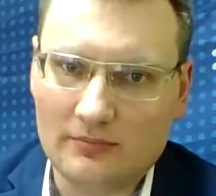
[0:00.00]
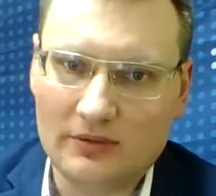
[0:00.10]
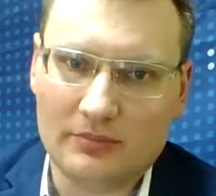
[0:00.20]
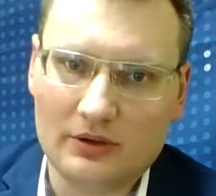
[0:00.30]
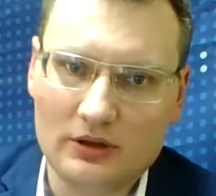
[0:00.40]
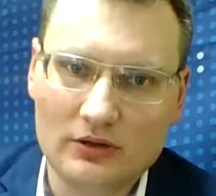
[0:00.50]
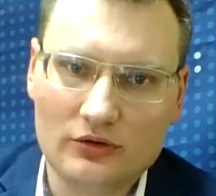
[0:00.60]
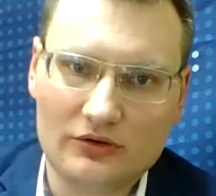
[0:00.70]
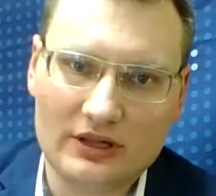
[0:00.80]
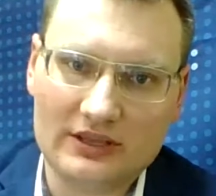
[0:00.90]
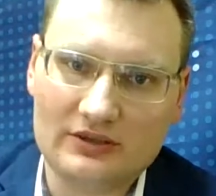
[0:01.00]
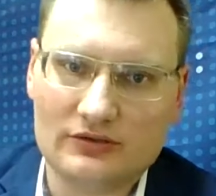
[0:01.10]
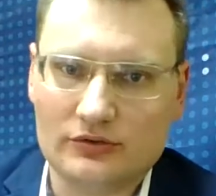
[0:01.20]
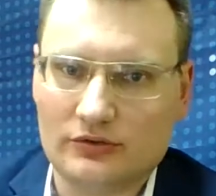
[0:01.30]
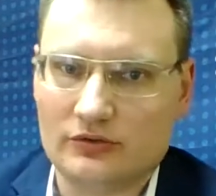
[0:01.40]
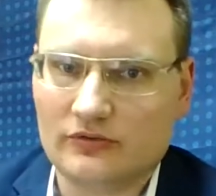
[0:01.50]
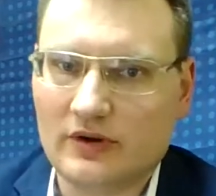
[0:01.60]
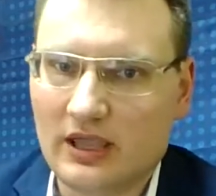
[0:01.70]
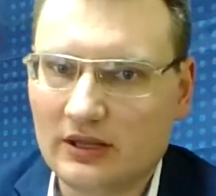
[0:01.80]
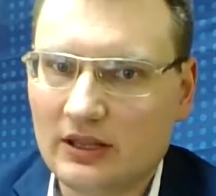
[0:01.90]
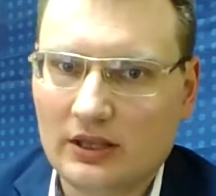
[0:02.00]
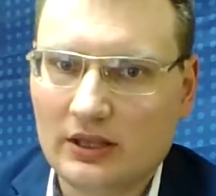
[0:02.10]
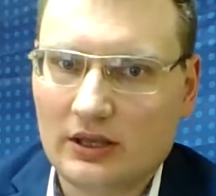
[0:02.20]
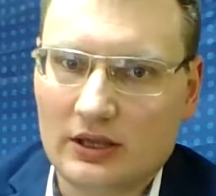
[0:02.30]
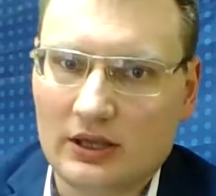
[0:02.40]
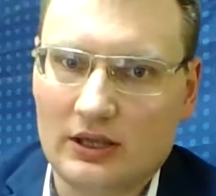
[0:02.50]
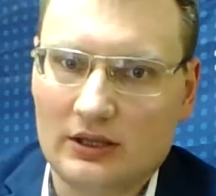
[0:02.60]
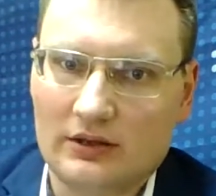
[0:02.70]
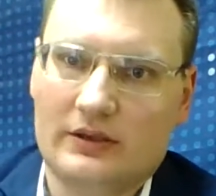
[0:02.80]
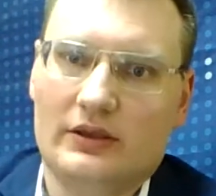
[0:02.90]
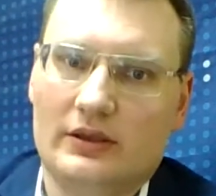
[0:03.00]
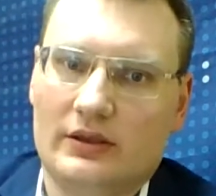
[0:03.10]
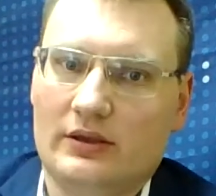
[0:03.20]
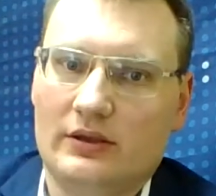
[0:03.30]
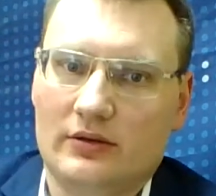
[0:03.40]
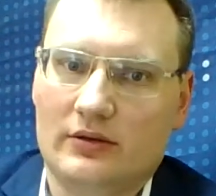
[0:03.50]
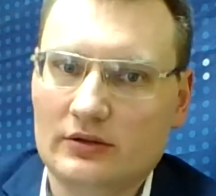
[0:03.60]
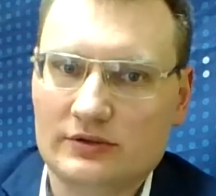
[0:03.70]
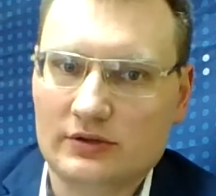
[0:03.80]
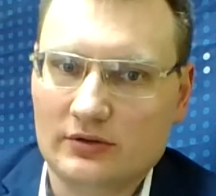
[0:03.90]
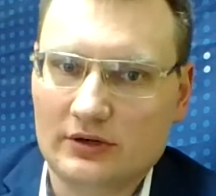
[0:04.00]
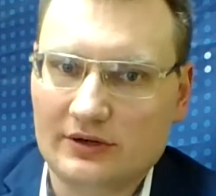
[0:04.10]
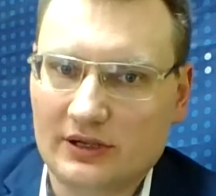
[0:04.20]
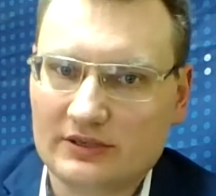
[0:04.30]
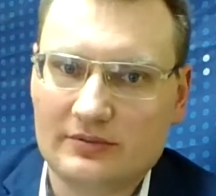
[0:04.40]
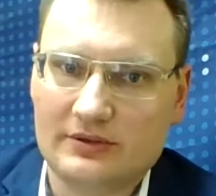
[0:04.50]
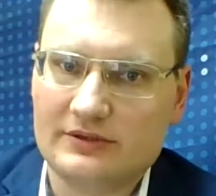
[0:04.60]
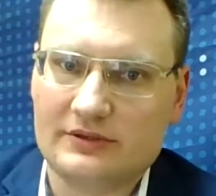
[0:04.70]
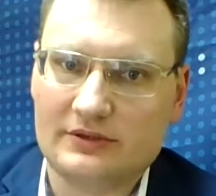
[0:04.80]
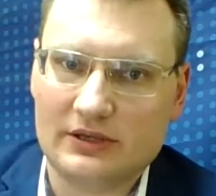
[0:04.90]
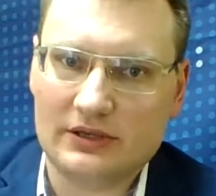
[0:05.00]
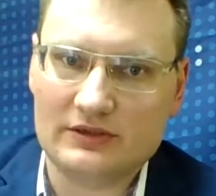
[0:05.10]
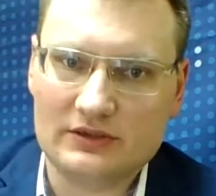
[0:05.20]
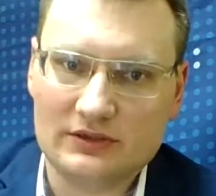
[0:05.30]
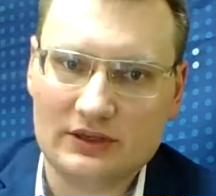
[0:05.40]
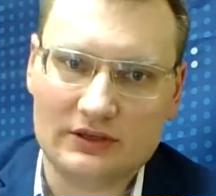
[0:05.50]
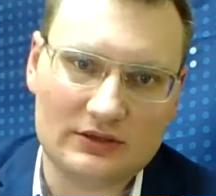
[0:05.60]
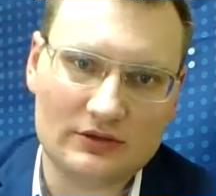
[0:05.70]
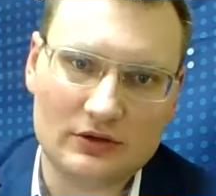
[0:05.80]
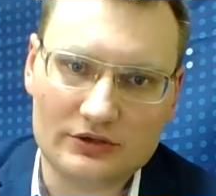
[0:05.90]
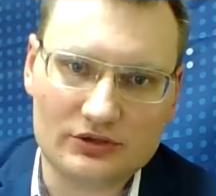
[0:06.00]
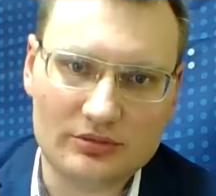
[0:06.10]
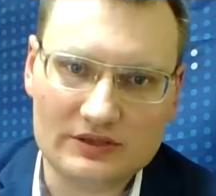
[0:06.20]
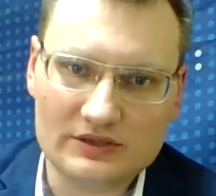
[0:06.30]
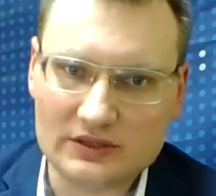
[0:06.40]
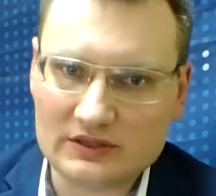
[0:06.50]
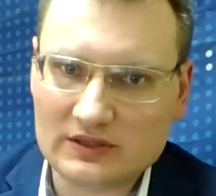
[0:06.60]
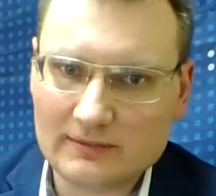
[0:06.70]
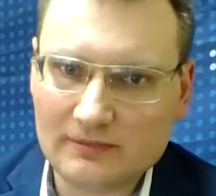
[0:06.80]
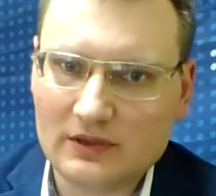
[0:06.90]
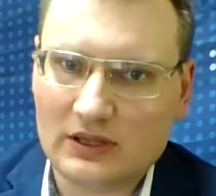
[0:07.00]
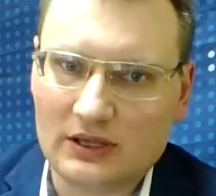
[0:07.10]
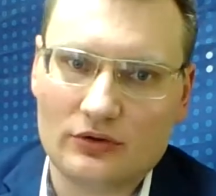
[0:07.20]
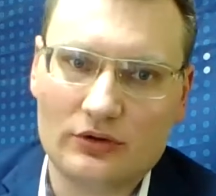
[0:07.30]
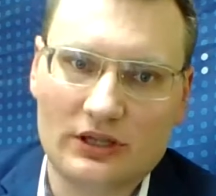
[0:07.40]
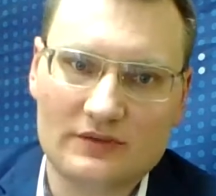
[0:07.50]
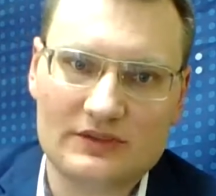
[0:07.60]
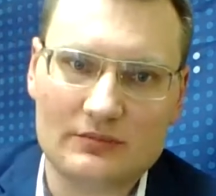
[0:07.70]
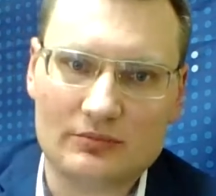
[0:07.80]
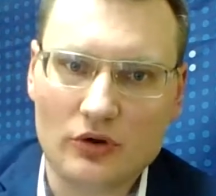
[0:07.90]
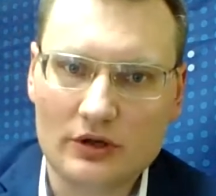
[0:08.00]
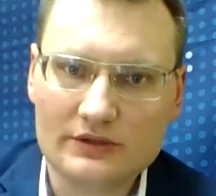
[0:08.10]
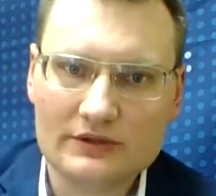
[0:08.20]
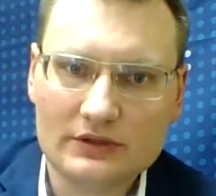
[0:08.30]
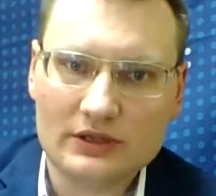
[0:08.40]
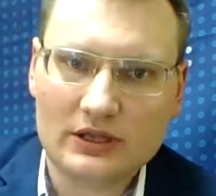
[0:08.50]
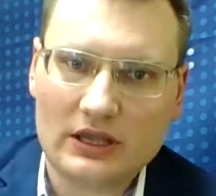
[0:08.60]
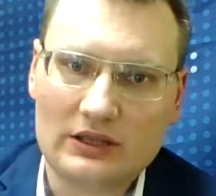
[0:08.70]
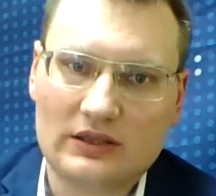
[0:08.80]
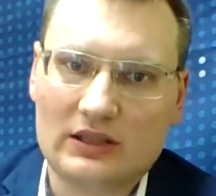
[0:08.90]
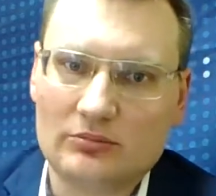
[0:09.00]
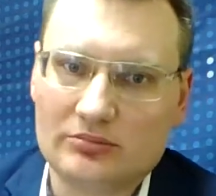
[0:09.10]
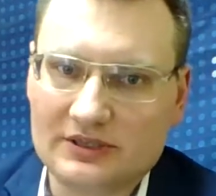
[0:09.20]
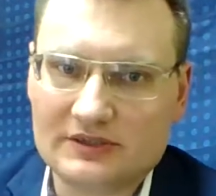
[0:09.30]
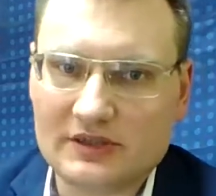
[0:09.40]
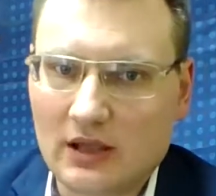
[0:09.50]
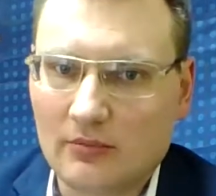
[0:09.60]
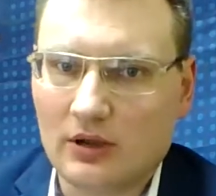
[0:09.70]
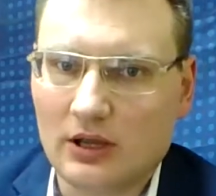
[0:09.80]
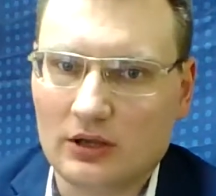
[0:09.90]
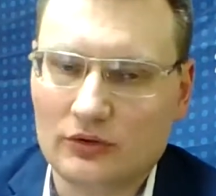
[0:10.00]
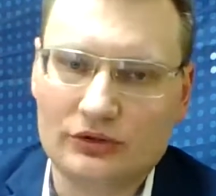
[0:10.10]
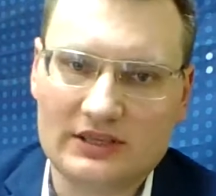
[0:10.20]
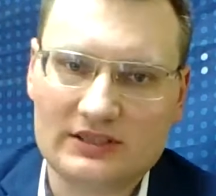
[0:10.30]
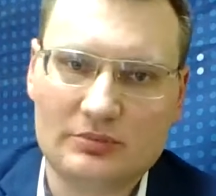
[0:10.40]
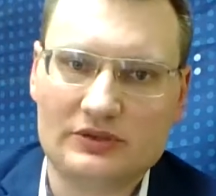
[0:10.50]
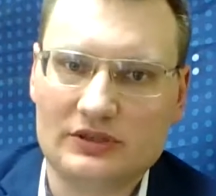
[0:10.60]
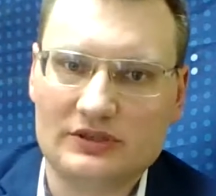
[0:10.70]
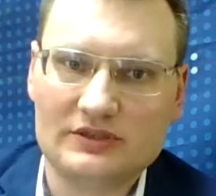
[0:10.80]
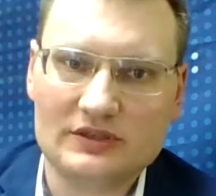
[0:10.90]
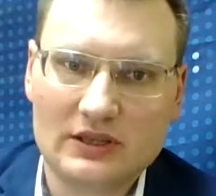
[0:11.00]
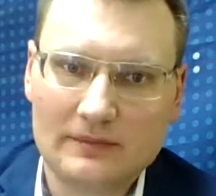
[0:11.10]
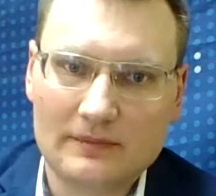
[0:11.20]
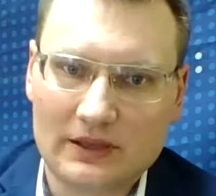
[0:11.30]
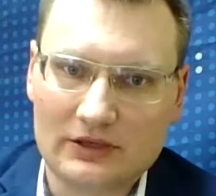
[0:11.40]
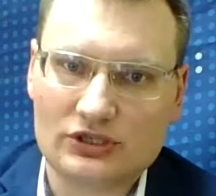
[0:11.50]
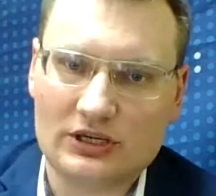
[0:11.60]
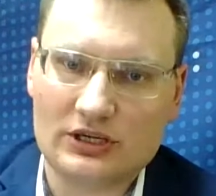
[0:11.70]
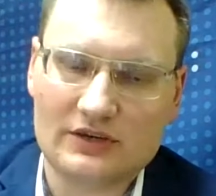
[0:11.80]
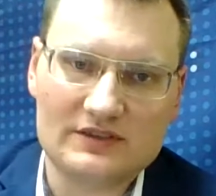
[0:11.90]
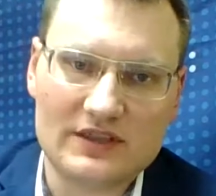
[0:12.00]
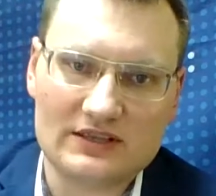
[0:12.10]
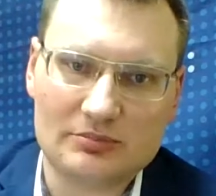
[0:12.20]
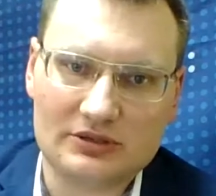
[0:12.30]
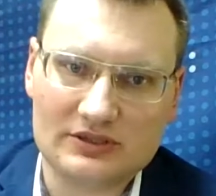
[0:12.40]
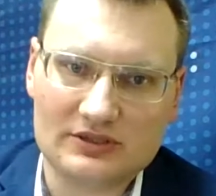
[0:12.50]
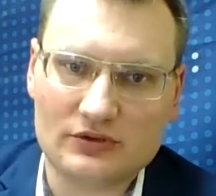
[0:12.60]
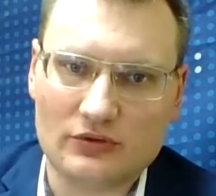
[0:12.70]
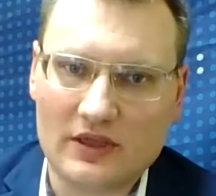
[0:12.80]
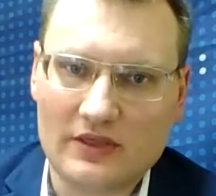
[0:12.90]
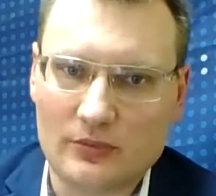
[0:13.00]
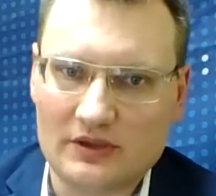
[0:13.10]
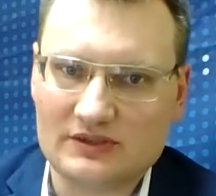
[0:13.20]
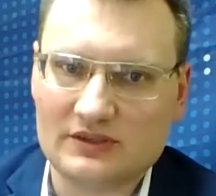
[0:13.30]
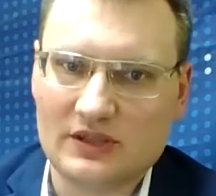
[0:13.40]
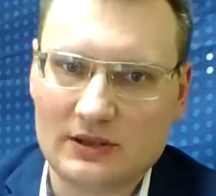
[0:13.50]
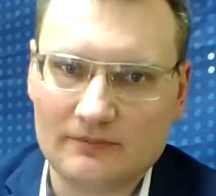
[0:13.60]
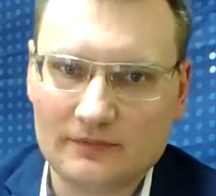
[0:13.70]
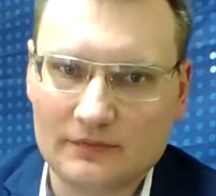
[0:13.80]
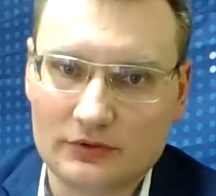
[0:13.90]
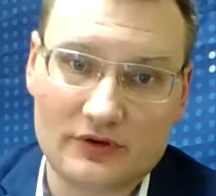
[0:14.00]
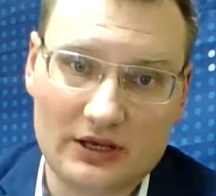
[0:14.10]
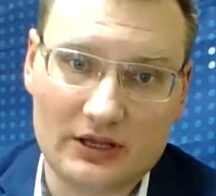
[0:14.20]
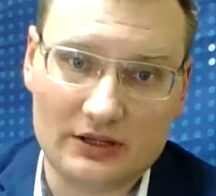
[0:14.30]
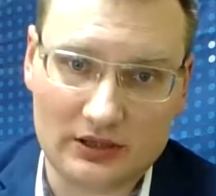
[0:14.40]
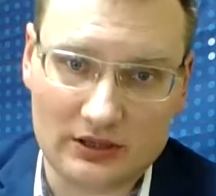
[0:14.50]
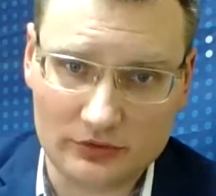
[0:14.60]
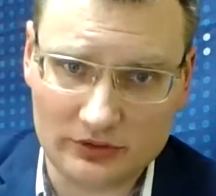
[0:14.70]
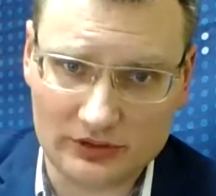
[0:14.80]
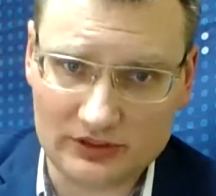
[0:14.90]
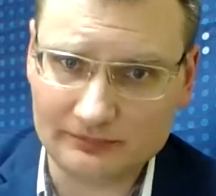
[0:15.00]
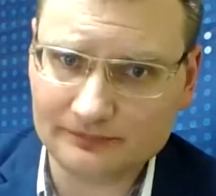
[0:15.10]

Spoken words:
people who are related to Ukraine and also are experts in IT and technology business and who lives abroad and can bring some good expertise and share this expertise together with Ukrainian community.